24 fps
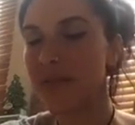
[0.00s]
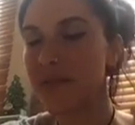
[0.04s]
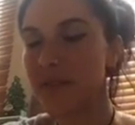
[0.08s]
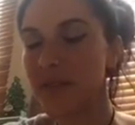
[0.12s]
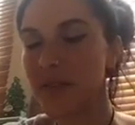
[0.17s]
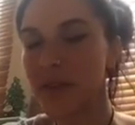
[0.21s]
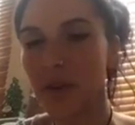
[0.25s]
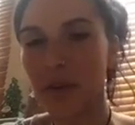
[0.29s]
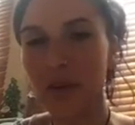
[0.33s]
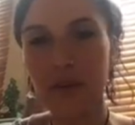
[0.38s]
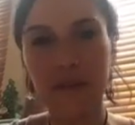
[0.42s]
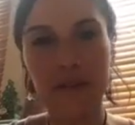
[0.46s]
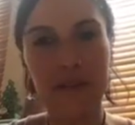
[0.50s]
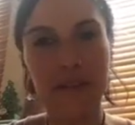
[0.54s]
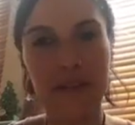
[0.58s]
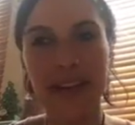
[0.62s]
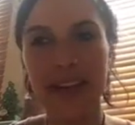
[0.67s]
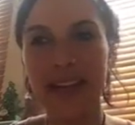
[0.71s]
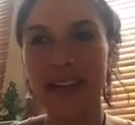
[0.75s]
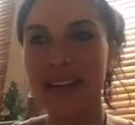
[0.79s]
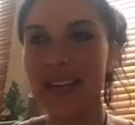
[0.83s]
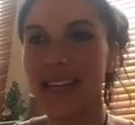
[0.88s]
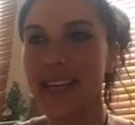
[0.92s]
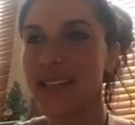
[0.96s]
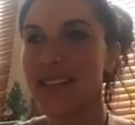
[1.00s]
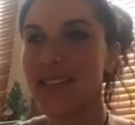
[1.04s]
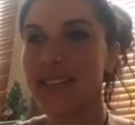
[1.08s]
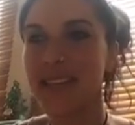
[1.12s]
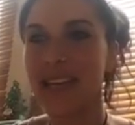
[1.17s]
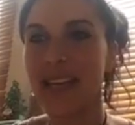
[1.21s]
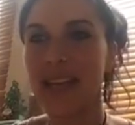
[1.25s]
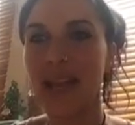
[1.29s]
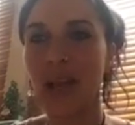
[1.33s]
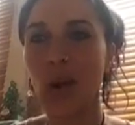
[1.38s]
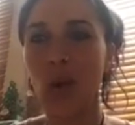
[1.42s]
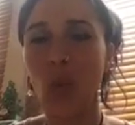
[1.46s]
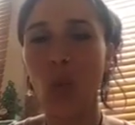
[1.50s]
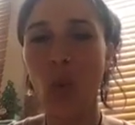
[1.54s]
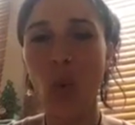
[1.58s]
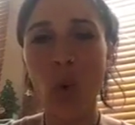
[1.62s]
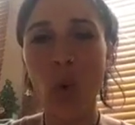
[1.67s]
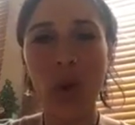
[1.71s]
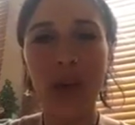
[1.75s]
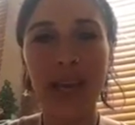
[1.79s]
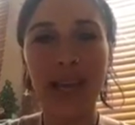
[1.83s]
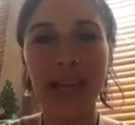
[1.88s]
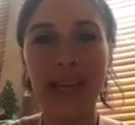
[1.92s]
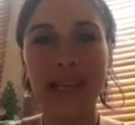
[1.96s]
photography, knitting,
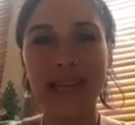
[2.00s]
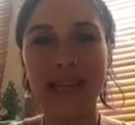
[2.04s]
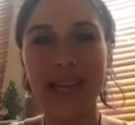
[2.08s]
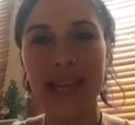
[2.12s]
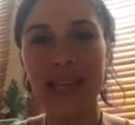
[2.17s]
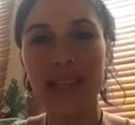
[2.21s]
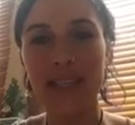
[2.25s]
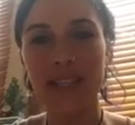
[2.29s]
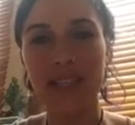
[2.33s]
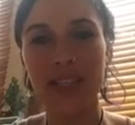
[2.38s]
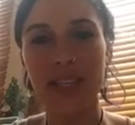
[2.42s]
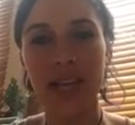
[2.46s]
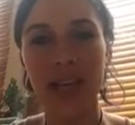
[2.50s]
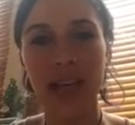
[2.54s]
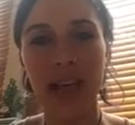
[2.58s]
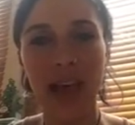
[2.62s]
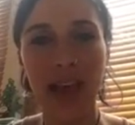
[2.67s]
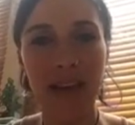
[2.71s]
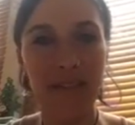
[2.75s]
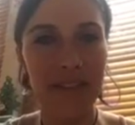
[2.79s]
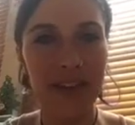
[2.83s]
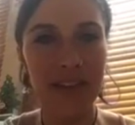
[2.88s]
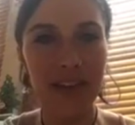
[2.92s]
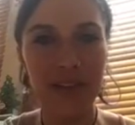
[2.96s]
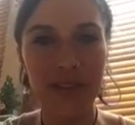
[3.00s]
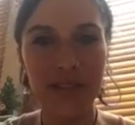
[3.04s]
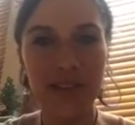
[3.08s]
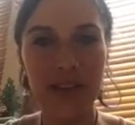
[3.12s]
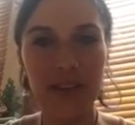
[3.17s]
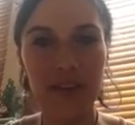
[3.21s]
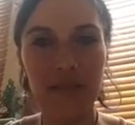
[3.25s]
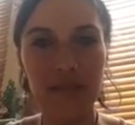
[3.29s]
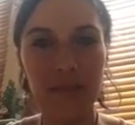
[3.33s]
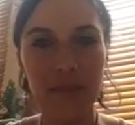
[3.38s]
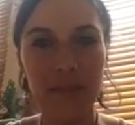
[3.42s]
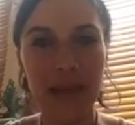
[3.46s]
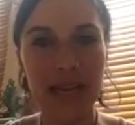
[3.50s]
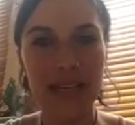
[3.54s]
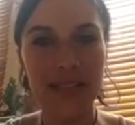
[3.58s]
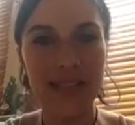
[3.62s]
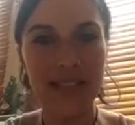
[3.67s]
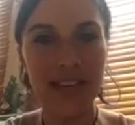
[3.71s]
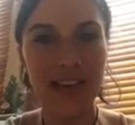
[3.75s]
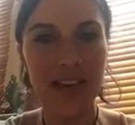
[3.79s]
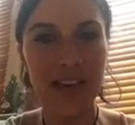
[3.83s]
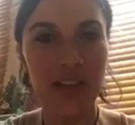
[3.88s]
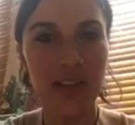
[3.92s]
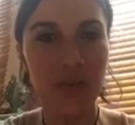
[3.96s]
walking in nature, having yourself a
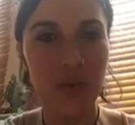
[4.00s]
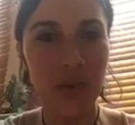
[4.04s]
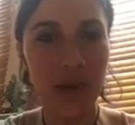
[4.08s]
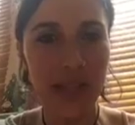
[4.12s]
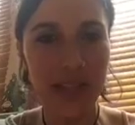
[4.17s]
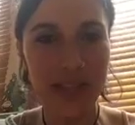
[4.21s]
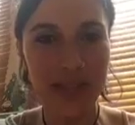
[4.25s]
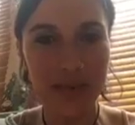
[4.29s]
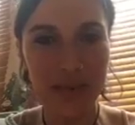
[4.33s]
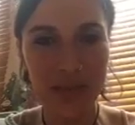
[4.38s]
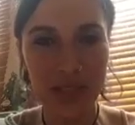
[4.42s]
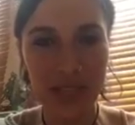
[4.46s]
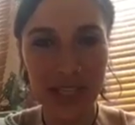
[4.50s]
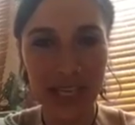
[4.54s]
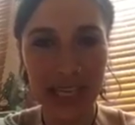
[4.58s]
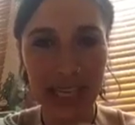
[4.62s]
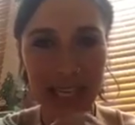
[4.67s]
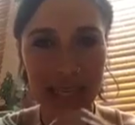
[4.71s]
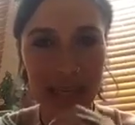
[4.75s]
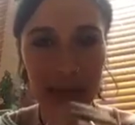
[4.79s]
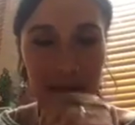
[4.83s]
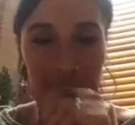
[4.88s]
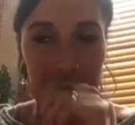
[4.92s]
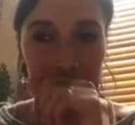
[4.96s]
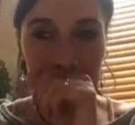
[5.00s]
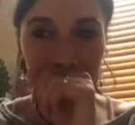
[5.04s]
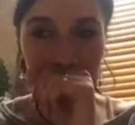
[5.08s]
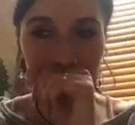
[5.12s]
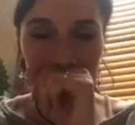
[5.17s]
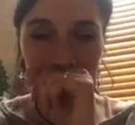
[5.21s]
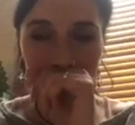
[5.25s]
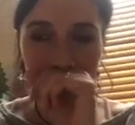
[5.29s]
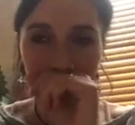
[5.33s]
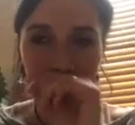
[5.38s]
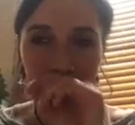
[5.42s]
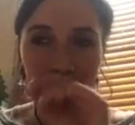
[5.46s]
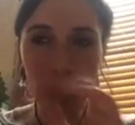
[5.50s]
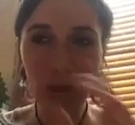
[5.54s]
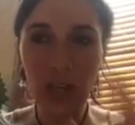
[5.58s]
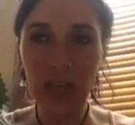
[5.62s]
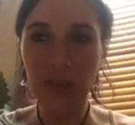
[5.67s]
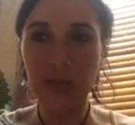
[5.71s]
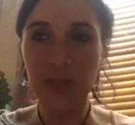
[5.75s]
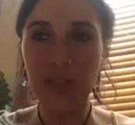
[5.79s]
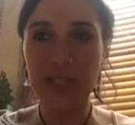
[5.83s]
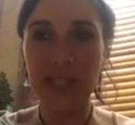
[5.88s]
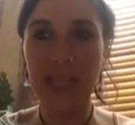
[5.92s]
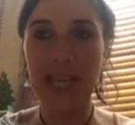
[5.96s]
massage. Welcome, Janine. All
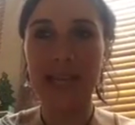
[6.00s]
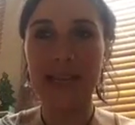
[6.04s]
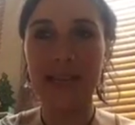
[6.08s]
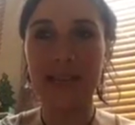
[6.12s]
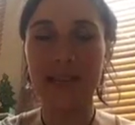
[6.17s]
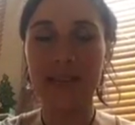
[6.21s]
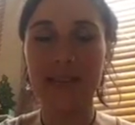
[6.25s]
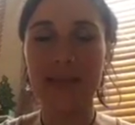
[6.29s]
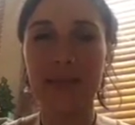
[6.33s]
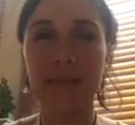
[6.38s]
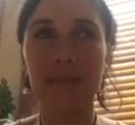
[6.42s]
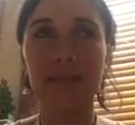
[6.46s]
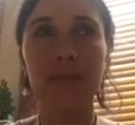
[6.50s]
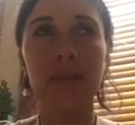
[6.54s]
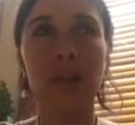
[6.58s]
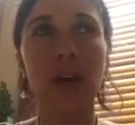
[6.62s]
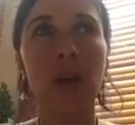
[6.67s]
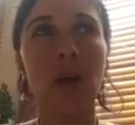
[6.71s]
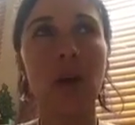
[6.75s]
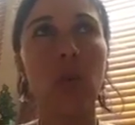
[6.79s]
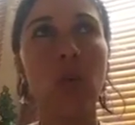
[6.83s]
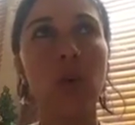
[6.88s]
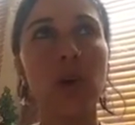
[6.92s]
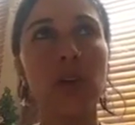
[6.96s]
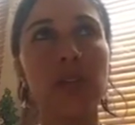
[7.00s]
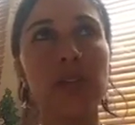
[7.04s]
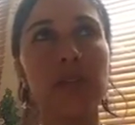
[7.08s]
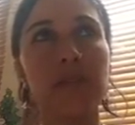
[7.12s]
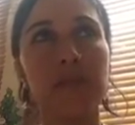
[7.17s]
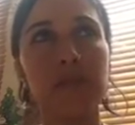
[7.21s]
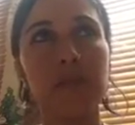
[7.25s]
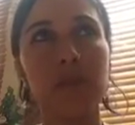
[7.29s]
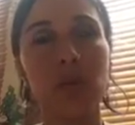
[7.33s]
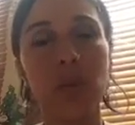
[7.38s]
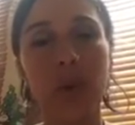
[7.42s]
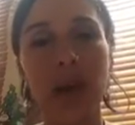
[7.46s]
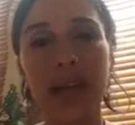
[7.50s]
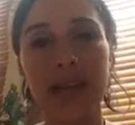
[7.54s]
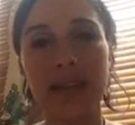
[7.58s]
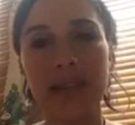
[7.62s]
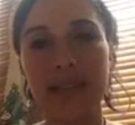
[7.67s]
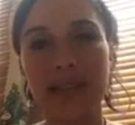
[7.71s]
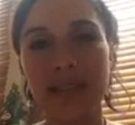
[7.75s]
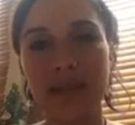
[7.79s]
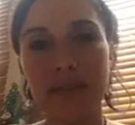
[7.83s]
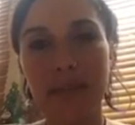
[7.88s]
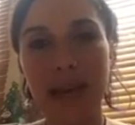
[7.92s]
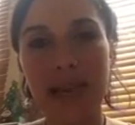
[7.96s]
those things are wonderful ways
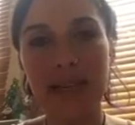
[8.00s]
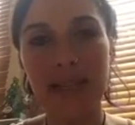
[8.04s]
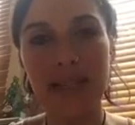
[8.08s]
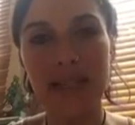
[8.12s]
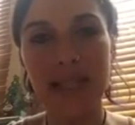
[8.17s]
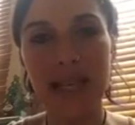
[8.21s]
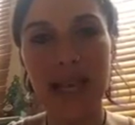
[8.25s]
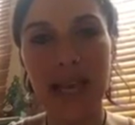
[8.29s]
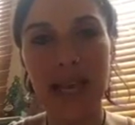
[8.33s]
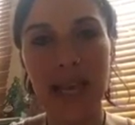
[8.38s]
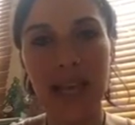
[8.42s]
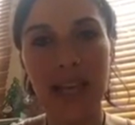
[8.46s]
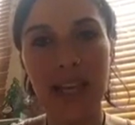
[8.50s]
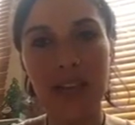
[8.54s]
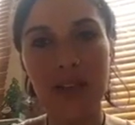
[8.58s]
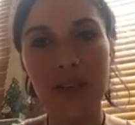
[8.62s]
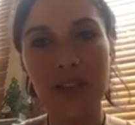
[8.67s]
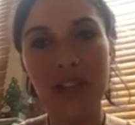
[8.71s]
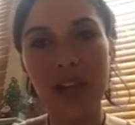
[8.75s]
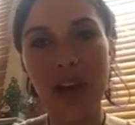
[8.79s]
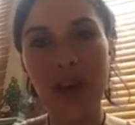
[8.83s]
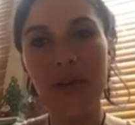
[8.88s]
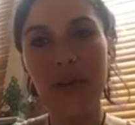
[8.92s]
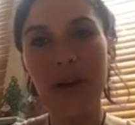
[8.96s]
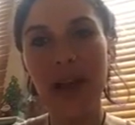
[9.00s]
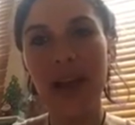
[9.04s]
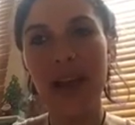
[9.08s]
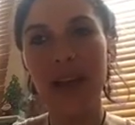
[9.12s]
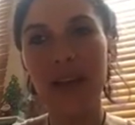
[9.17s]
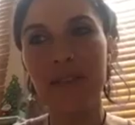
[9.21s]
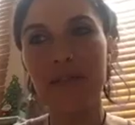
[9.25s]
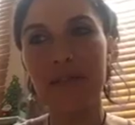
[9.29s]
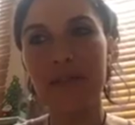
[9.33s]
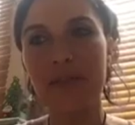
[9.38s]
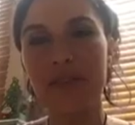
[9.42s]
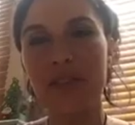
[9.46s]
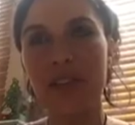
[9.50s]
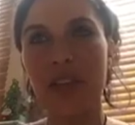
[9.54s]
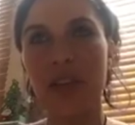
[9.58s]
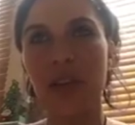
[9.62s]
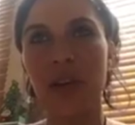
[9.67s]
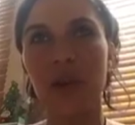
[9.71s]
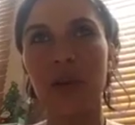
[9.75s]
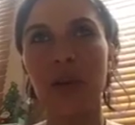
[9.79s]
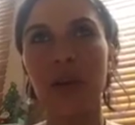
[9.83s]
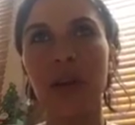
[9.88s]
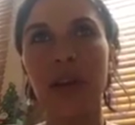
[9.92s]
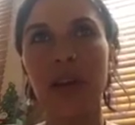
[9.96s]
to meditate. You don't have
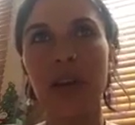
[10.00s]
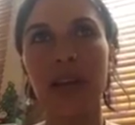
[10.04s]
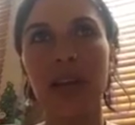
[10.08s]
to